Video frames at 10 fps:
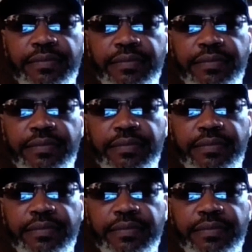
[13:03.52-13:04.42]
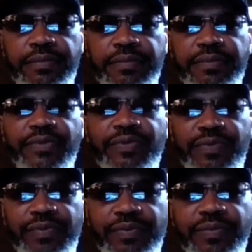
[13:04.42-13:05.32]

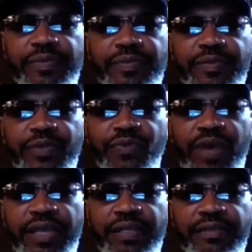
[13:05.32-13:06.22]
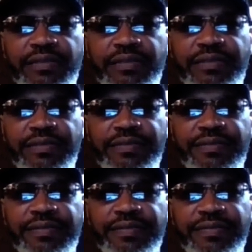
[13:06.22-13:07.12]

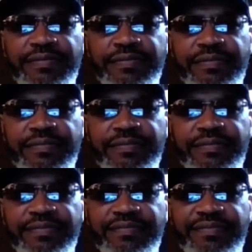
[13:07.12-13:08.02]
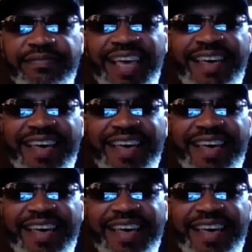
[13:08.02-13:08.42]
[no speech]